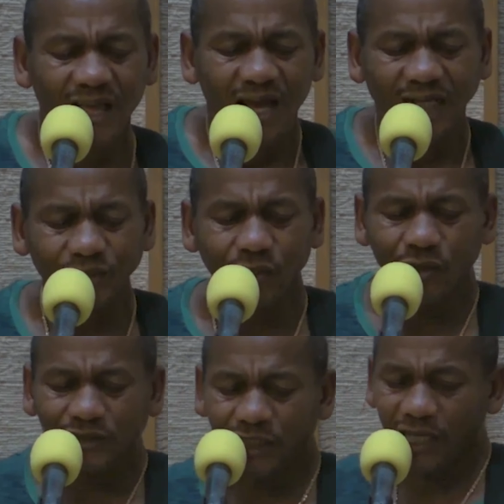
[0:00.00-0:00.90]
I know
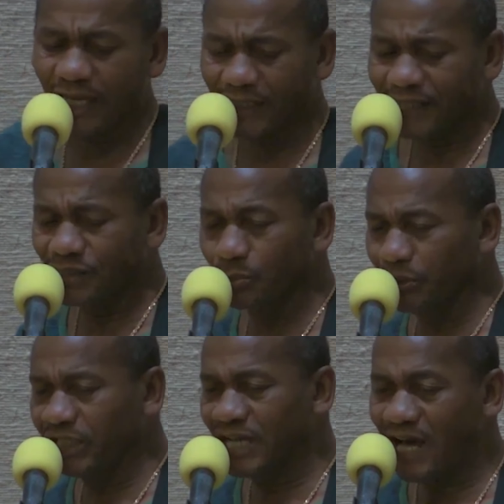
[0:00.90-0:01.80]
it had to be
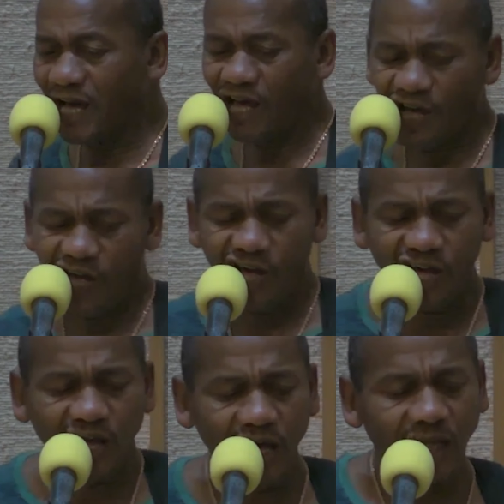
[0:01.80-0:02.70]

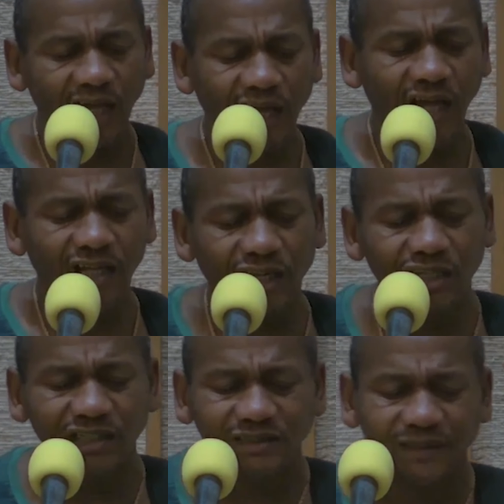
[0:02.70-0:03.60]
God.